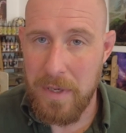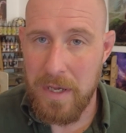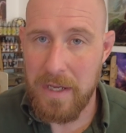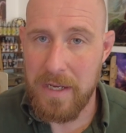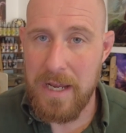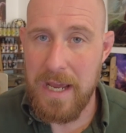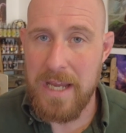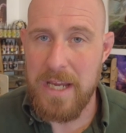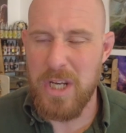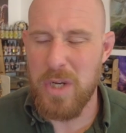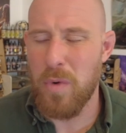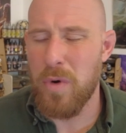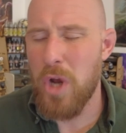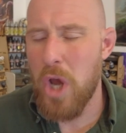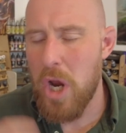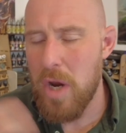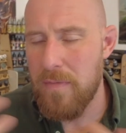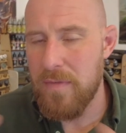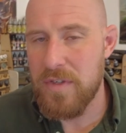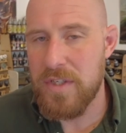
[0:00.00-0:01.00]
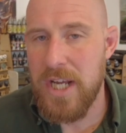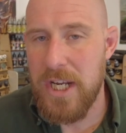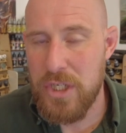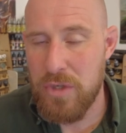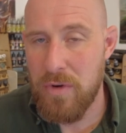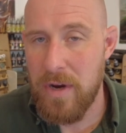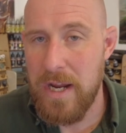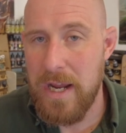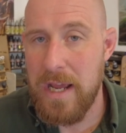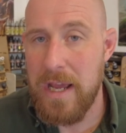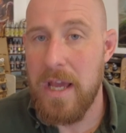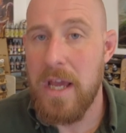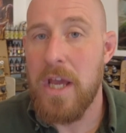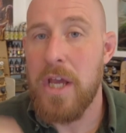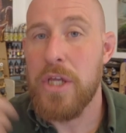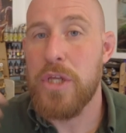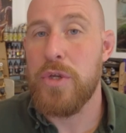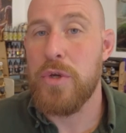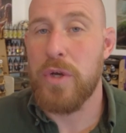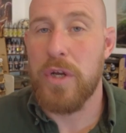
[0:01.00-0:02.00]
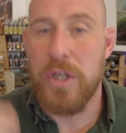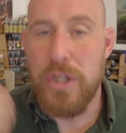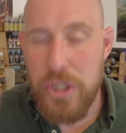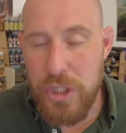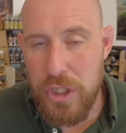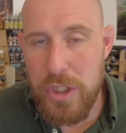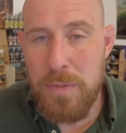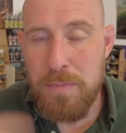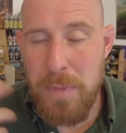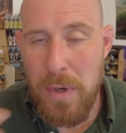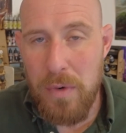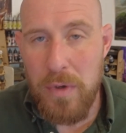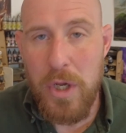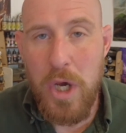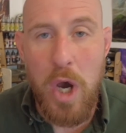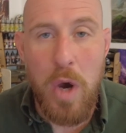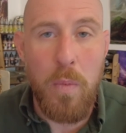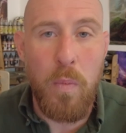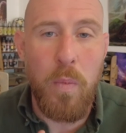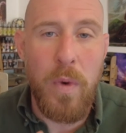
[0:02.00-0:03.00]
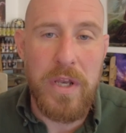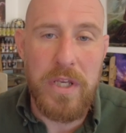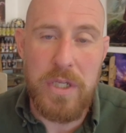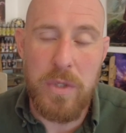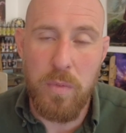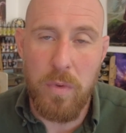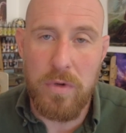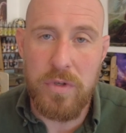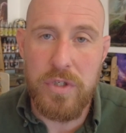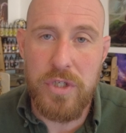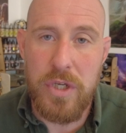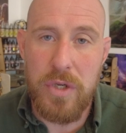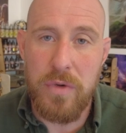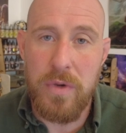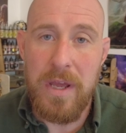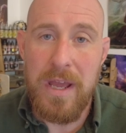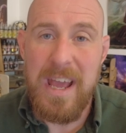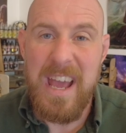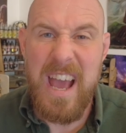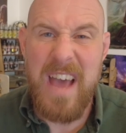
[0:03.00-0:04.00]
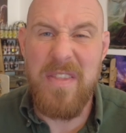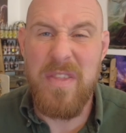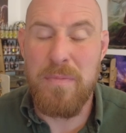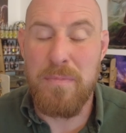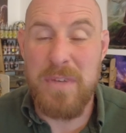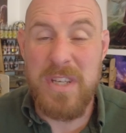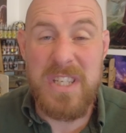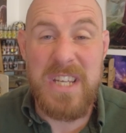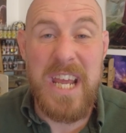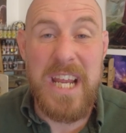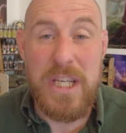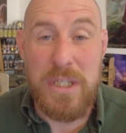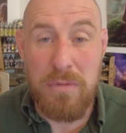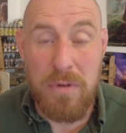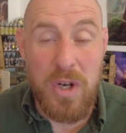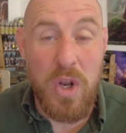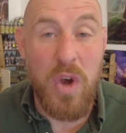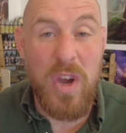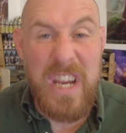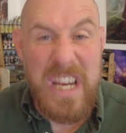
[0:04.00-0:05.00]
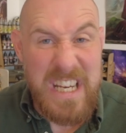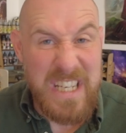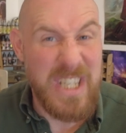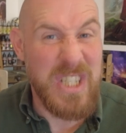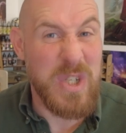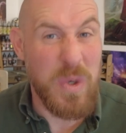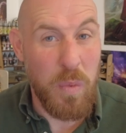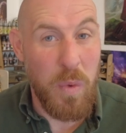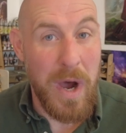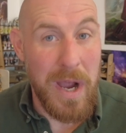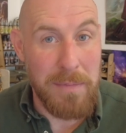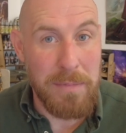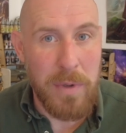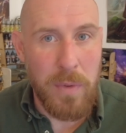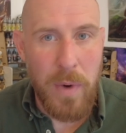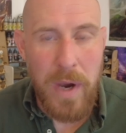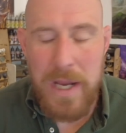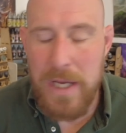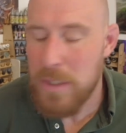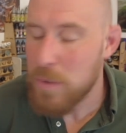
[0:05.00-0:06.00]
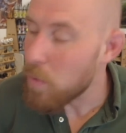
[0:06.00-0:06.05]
Okay, you don't want to oversaturate it, you can just build it up when you want to, and the mistakes are a lot easier to wipe away as